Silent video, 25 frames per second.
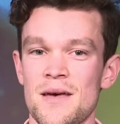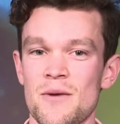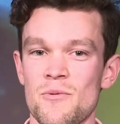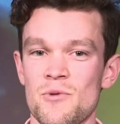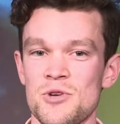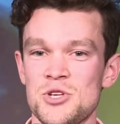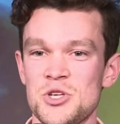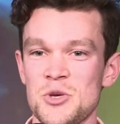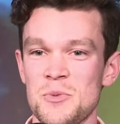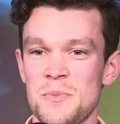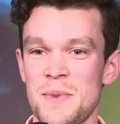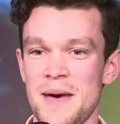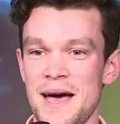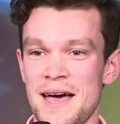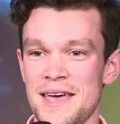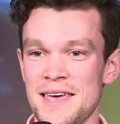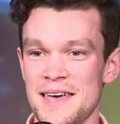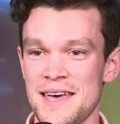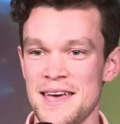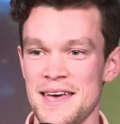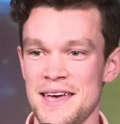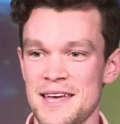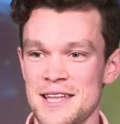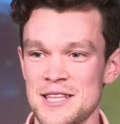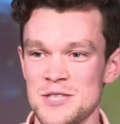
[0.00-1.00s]
Would you bow
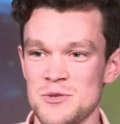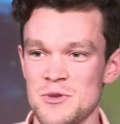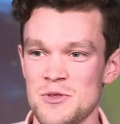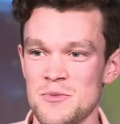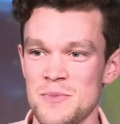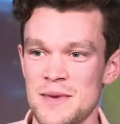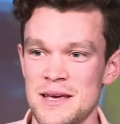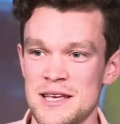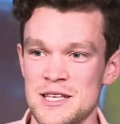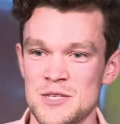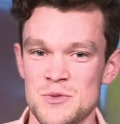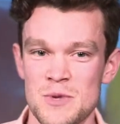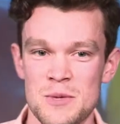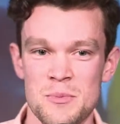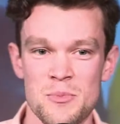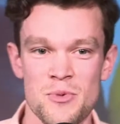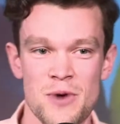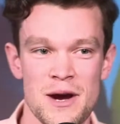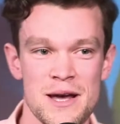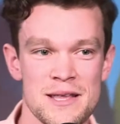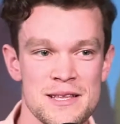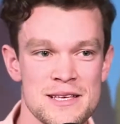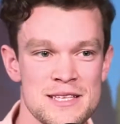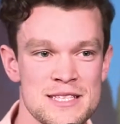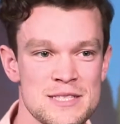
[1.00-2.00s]
your heads with me as we
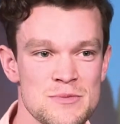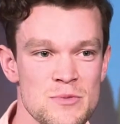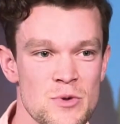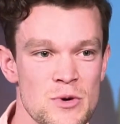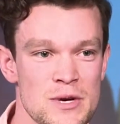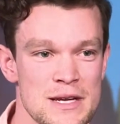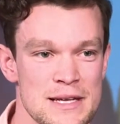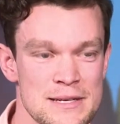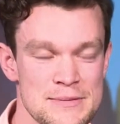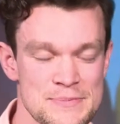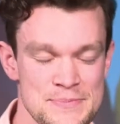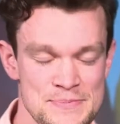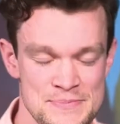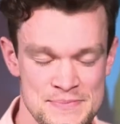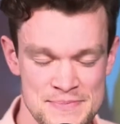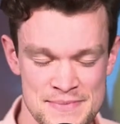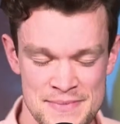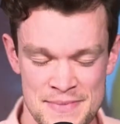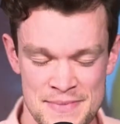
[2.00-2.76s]
pray this morning?